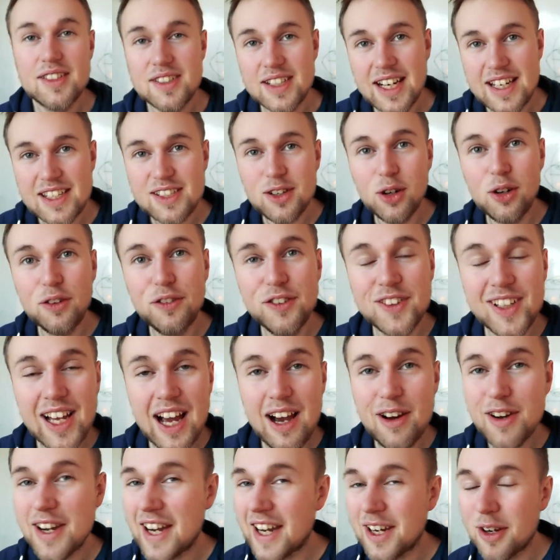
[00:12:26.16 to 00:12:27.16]
So that's all for
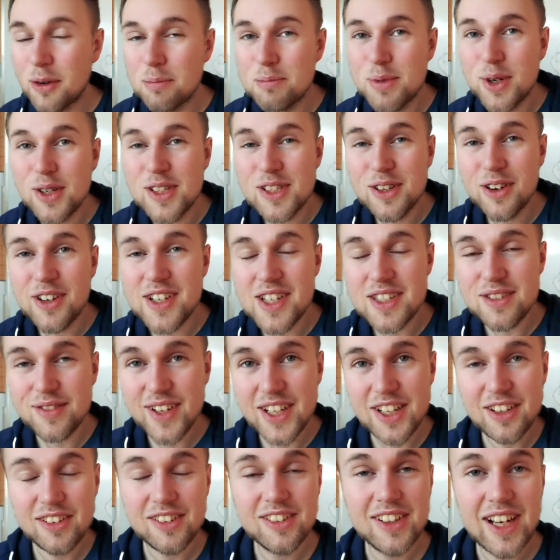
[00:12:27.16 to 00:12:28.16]
now. I hope you enjoyed this
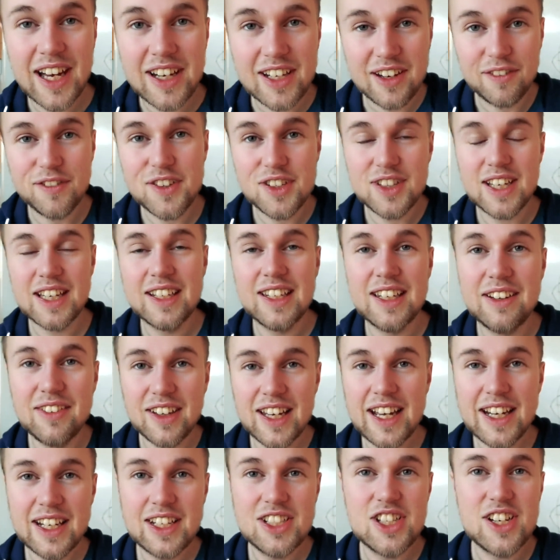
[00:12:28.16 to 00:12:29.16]
video, and if you did, leave
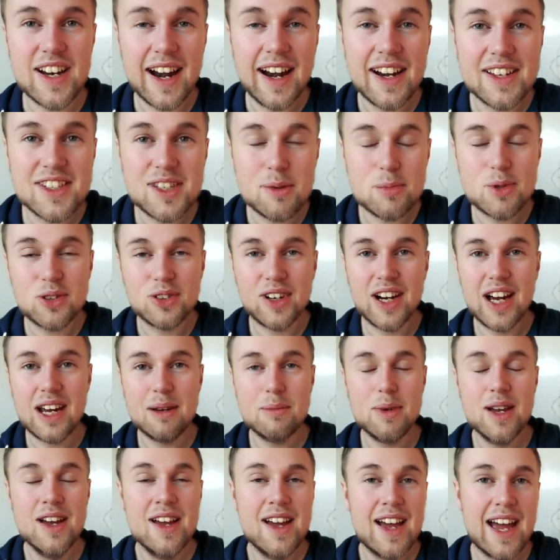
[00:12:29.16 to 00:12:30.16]
a like, share, and
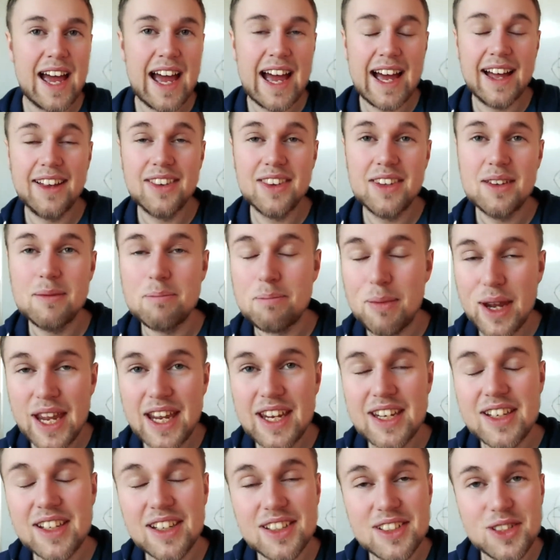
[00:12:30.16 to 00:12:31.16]
subscribe, and
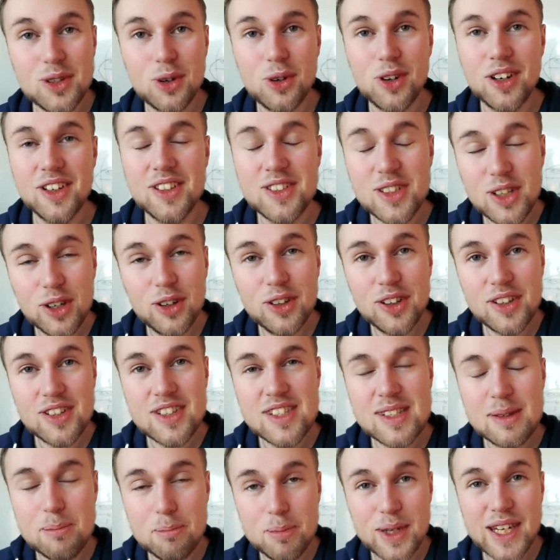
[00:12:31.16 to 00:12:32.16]
may your
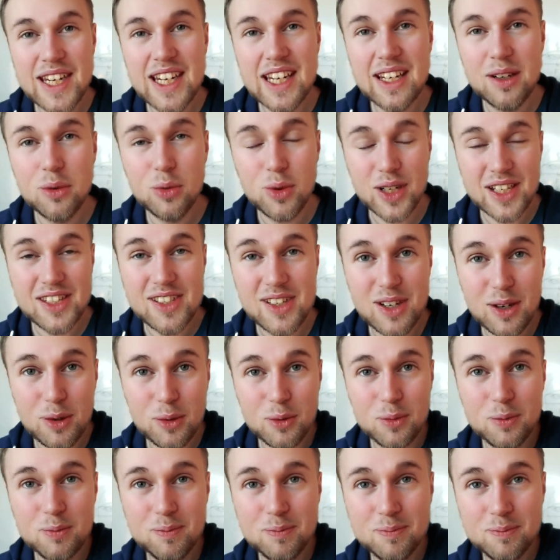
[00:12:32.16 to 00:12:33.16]
neurons be with
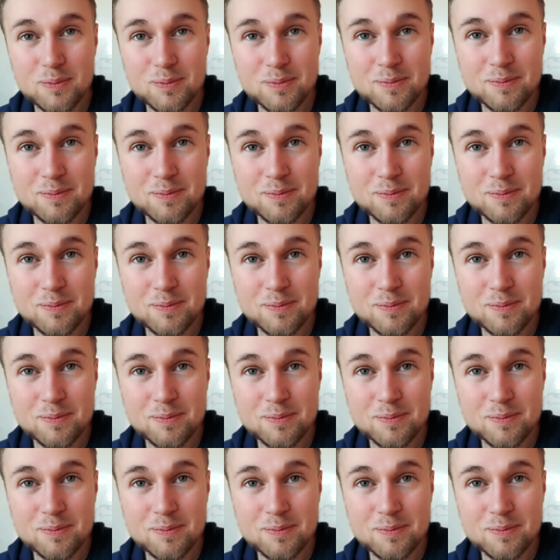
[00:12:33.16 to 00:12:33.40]
you.